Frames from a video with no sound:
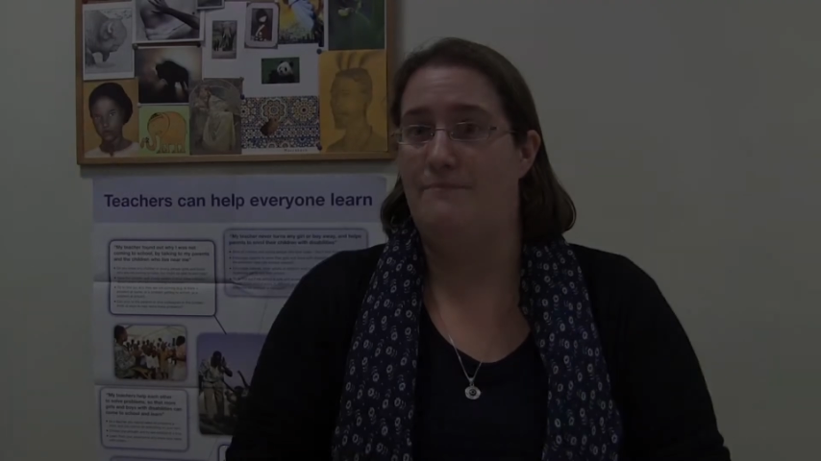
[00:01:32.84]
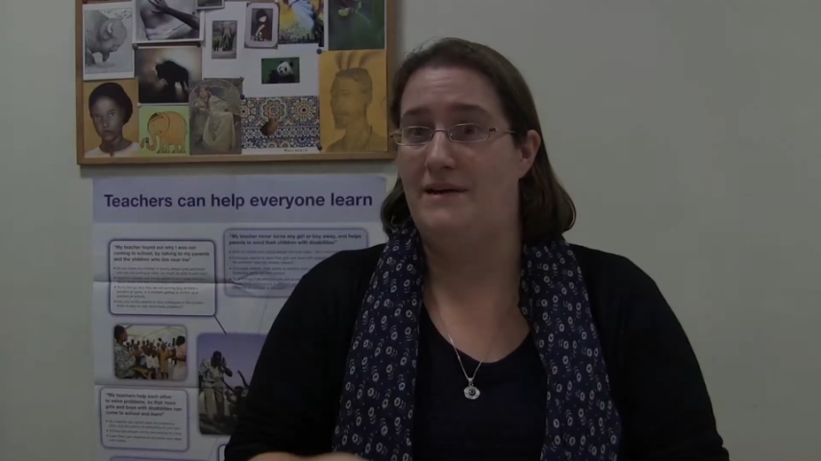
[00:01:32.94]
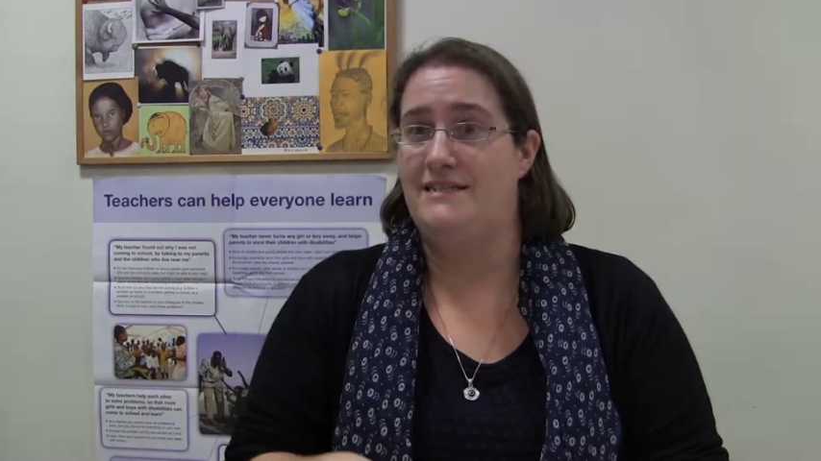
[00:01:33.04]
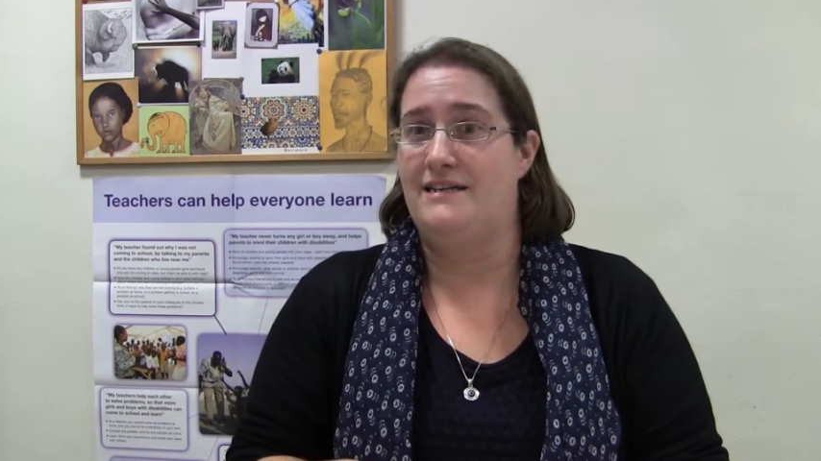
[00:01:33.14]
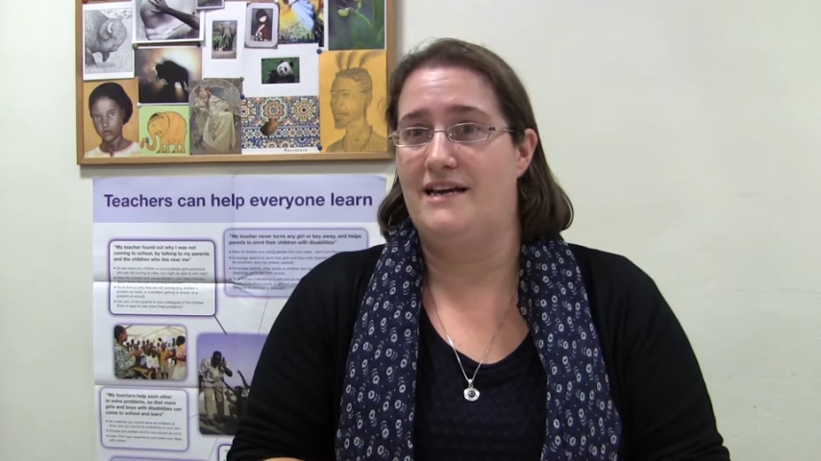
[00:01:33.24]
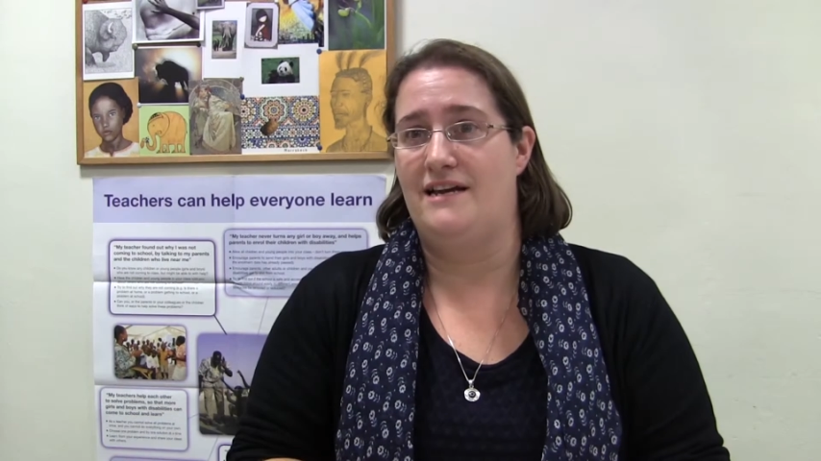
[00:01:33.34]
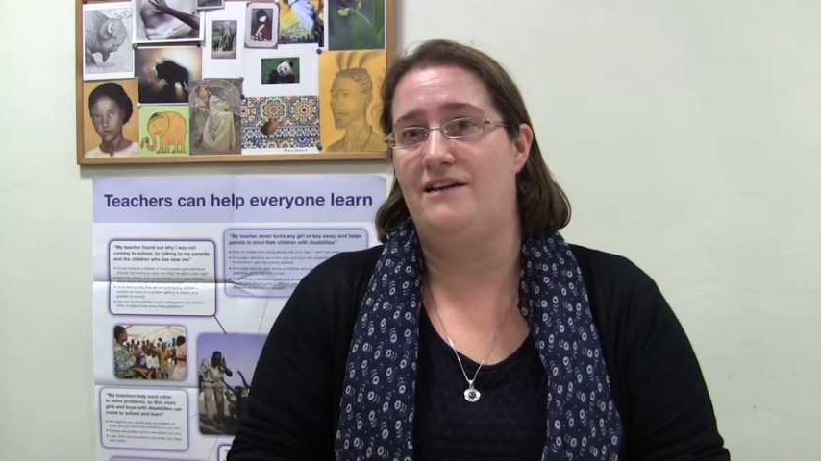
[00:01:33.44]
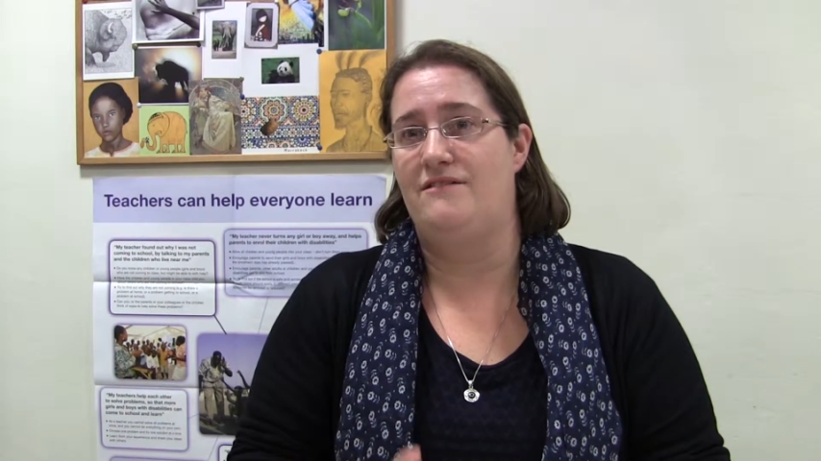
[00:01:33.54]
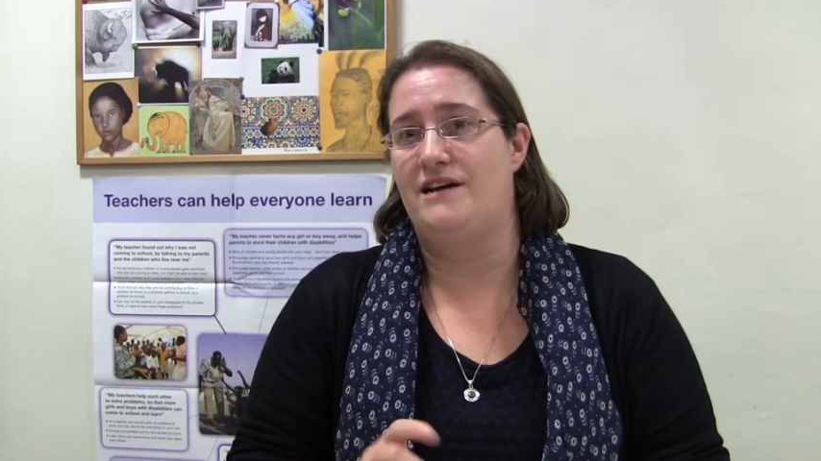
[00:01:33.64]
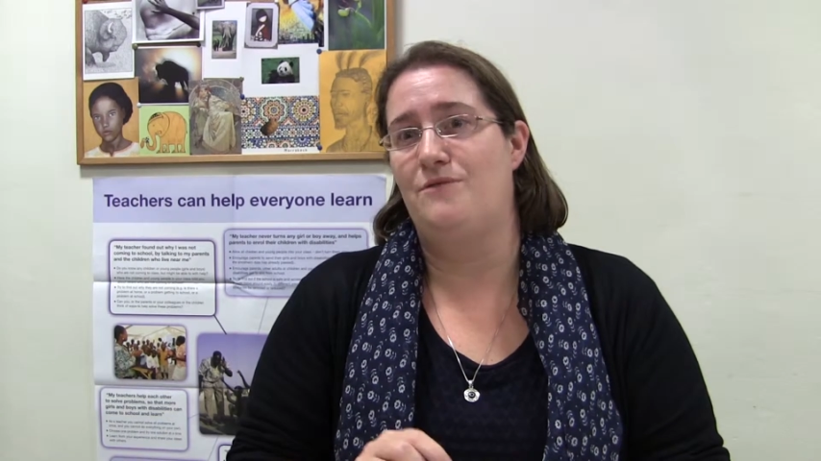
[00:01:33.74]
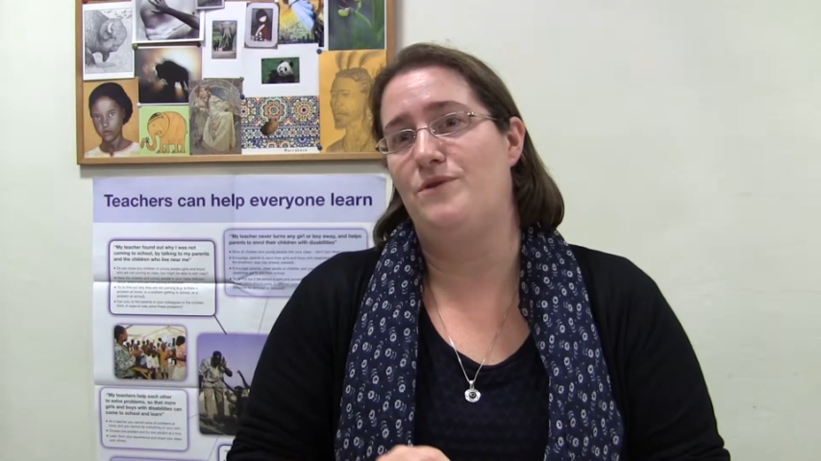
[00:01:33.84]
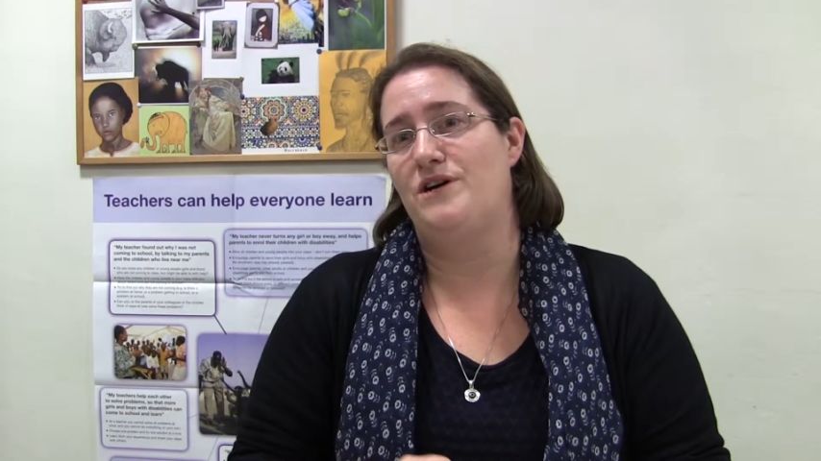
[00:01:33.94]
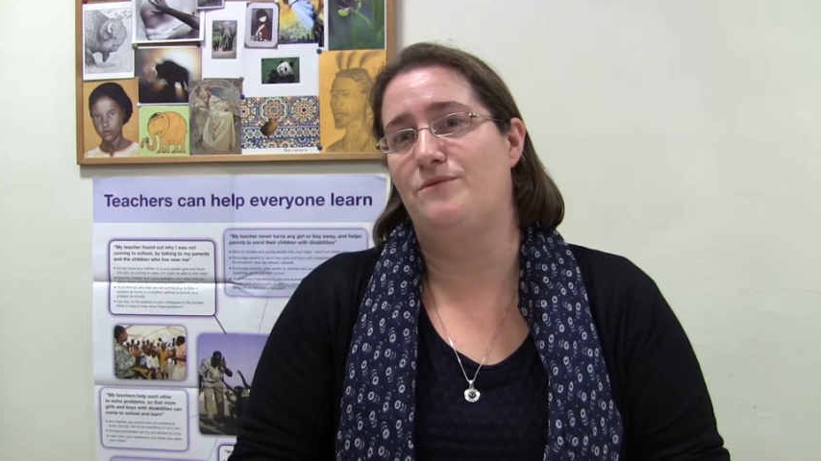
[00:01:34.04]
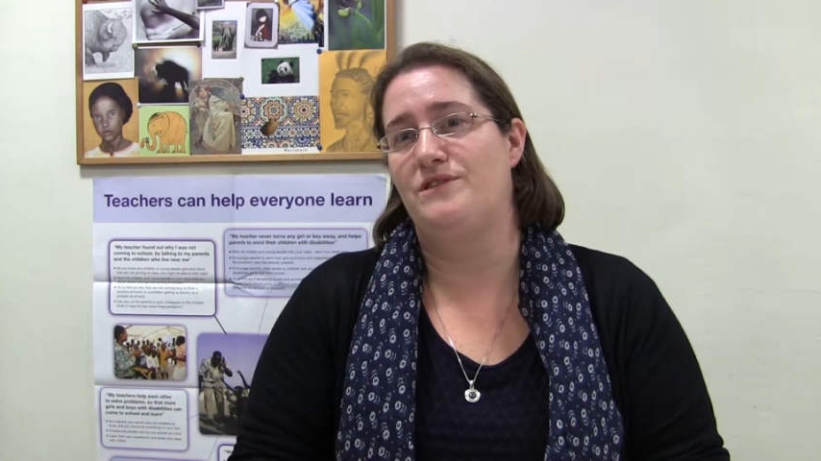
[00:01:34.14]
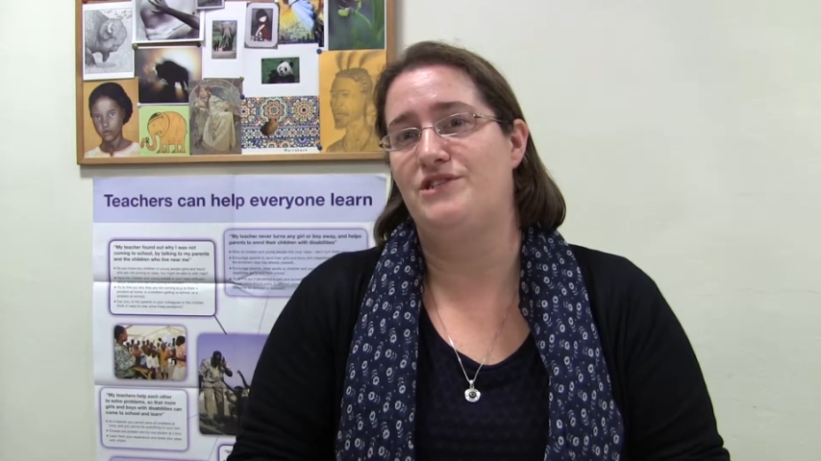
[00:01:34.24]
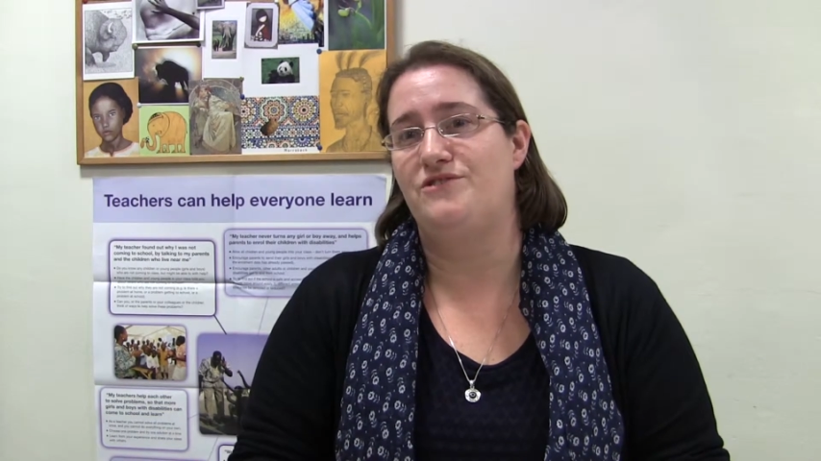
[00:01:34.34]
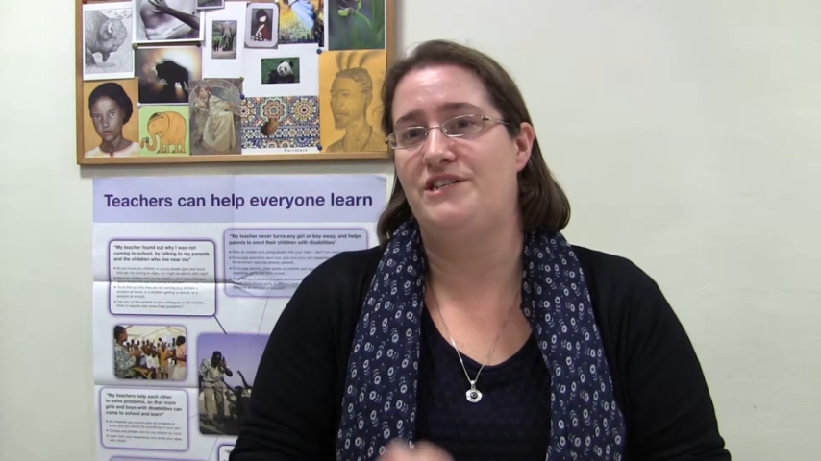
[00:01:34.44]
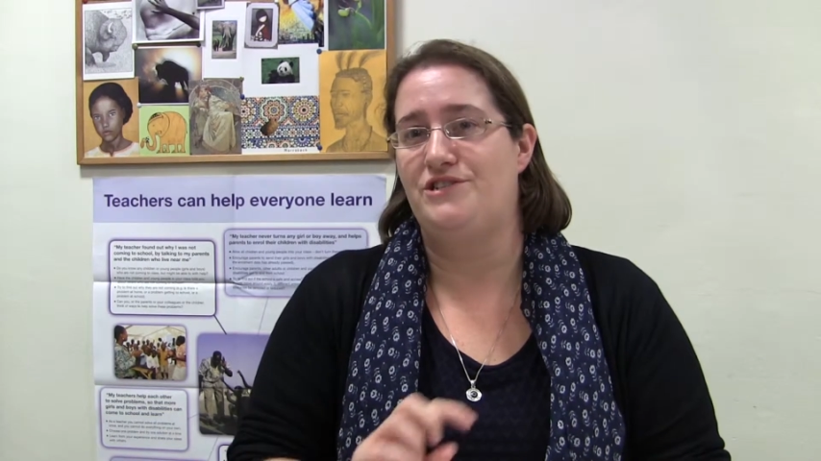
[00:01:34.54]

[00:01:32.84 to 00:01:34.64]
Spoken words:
based in Kenya, and I work with street